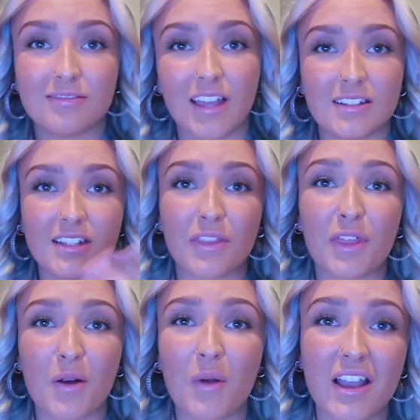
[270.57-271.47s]
That's like
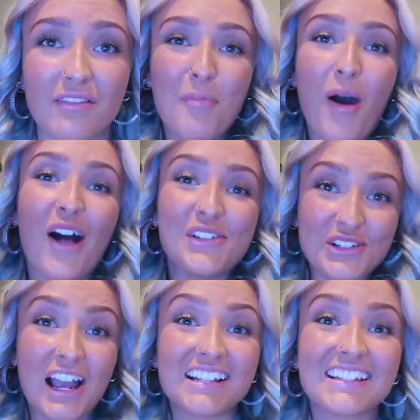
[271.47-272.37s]
their way of
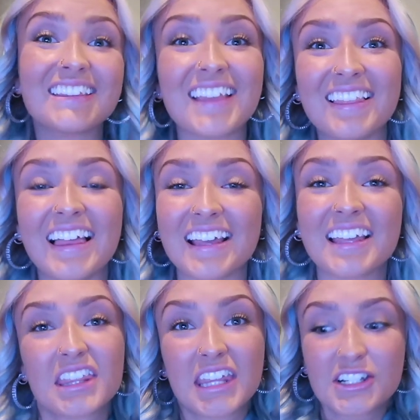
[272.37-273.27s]
apologizing that
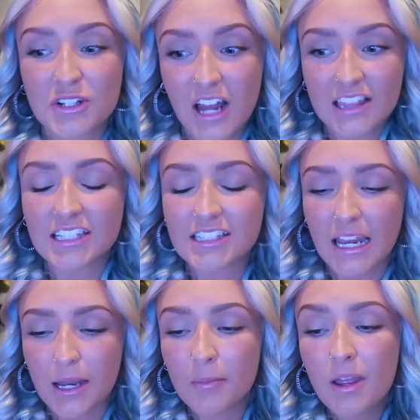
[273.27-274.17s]
like things are not the
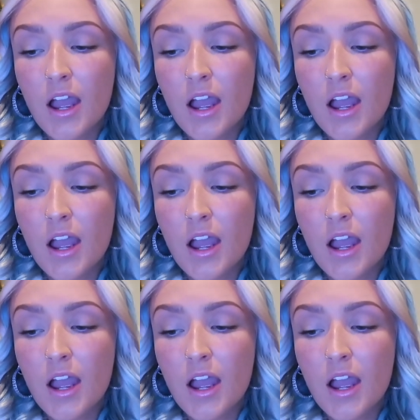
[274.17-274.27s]
same.